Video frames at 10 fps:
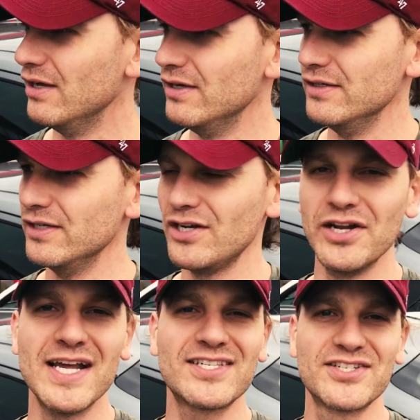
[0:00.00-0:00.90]
uh, an
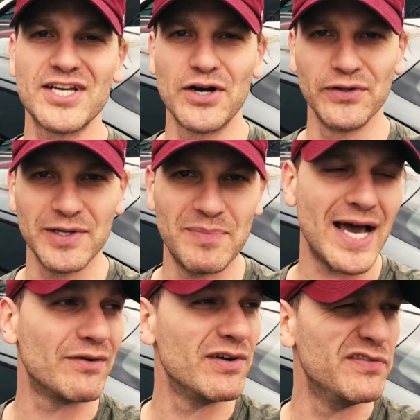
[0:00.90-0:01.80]
unnecessarily
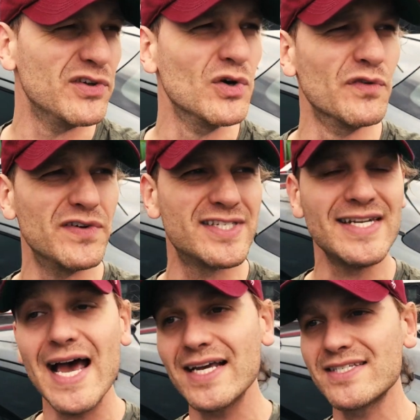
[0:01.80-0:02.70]
bad review if it's
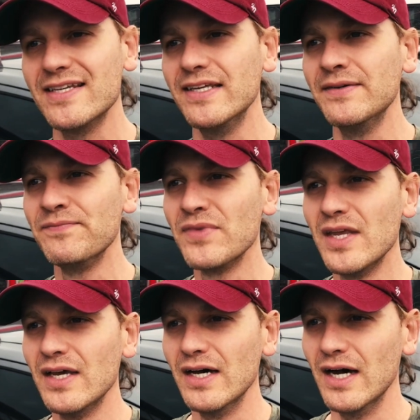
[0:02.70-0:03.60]
nasty.
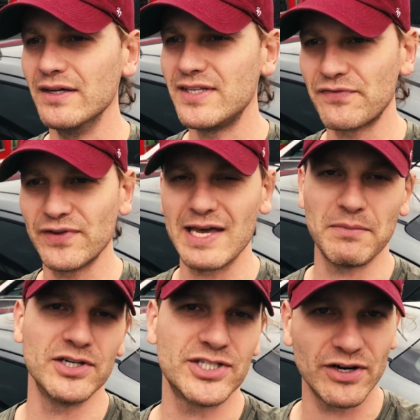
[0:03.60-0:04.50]
I definitely had
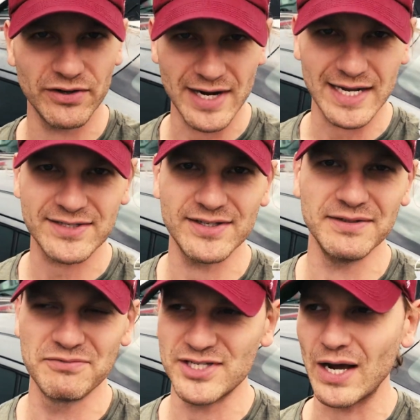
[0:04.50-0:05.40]
my share of nasty
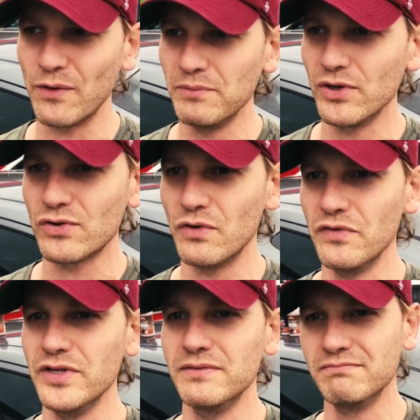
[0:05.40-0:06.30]
sour milk
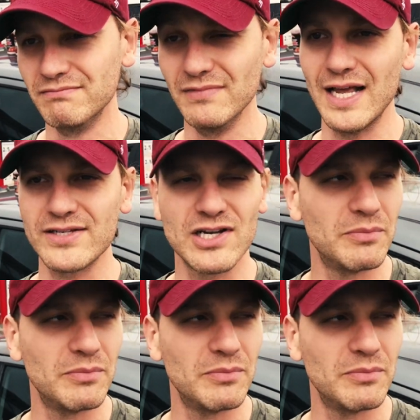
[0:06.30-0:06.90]
over the last